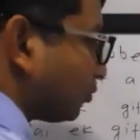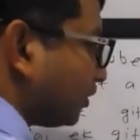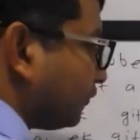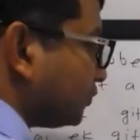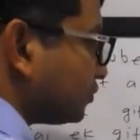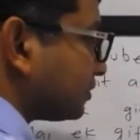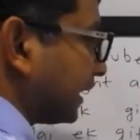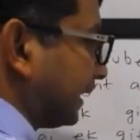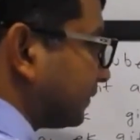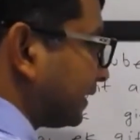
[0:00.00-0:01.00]
to confuse
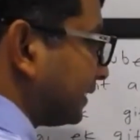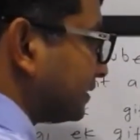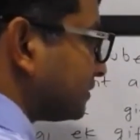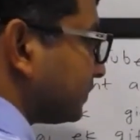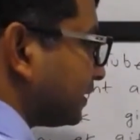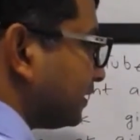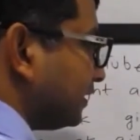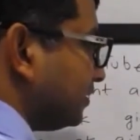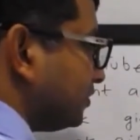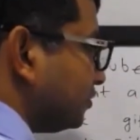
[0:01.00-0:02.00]
anyone else,
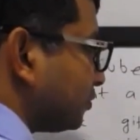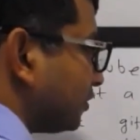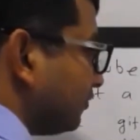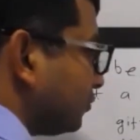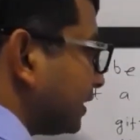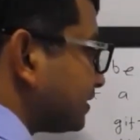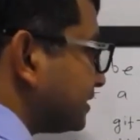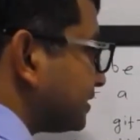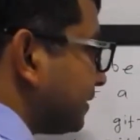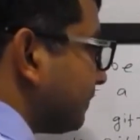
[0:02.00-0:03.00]
but you know, you can
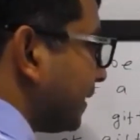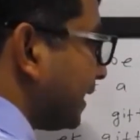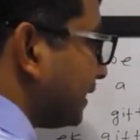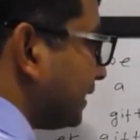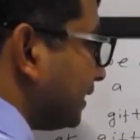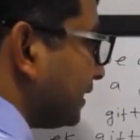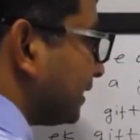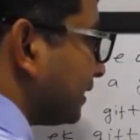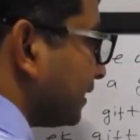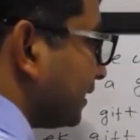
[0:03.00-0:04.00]
still say maine
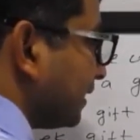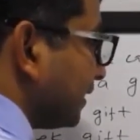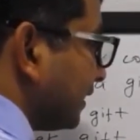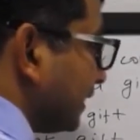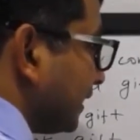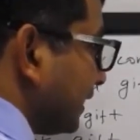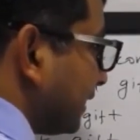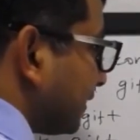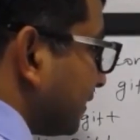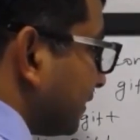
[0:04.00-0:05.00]
ek